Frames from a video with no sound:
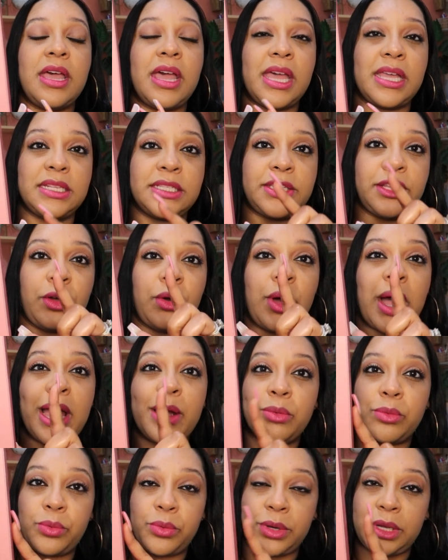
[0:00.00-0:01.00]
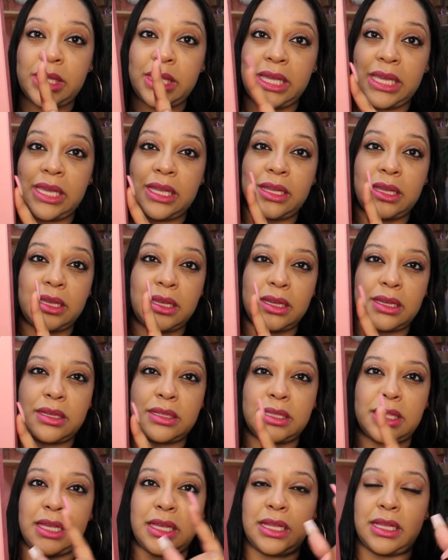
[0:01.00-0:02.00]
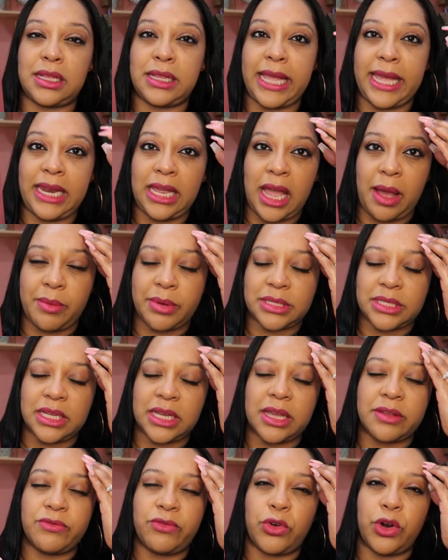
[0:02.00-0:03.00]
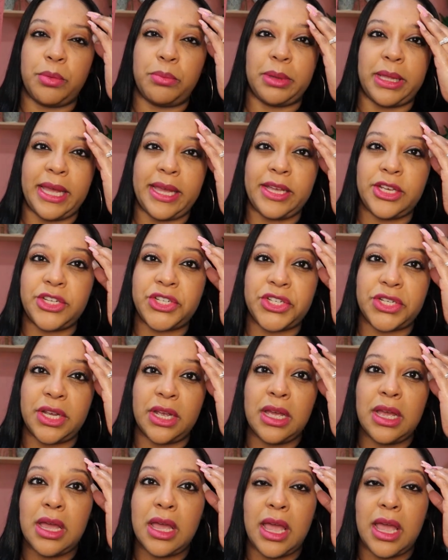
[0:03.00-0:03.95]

And so I really, the lady I was looking for a blush